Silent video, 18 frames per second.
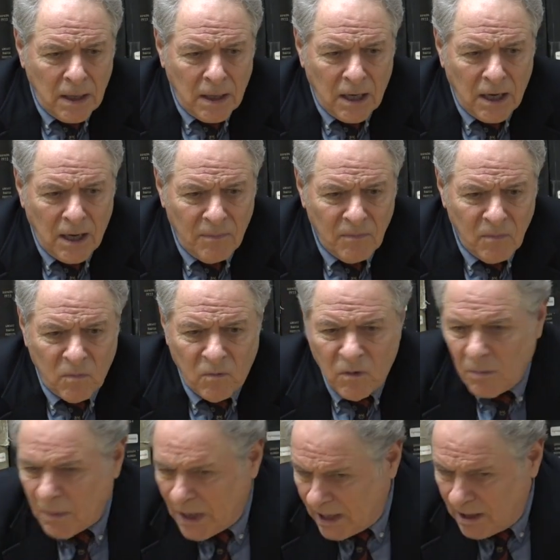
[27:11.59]
Um,
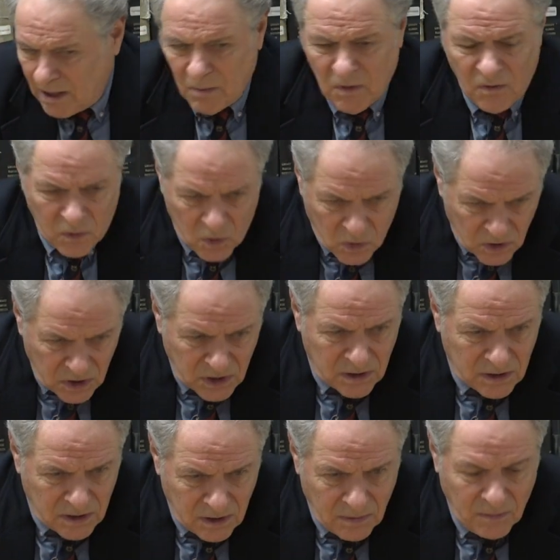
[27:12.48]
we met him, of
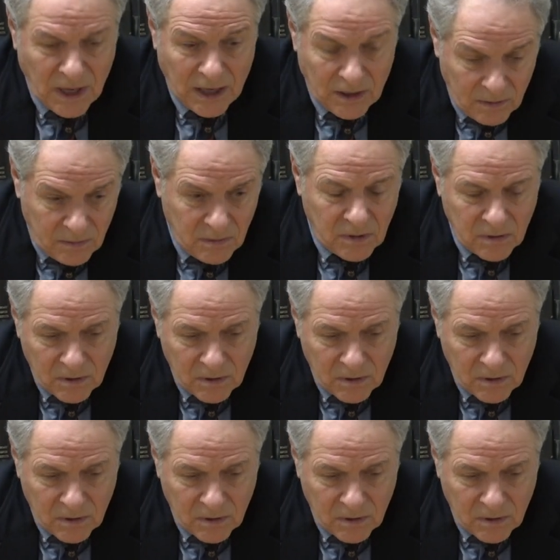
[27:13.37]
course, met him.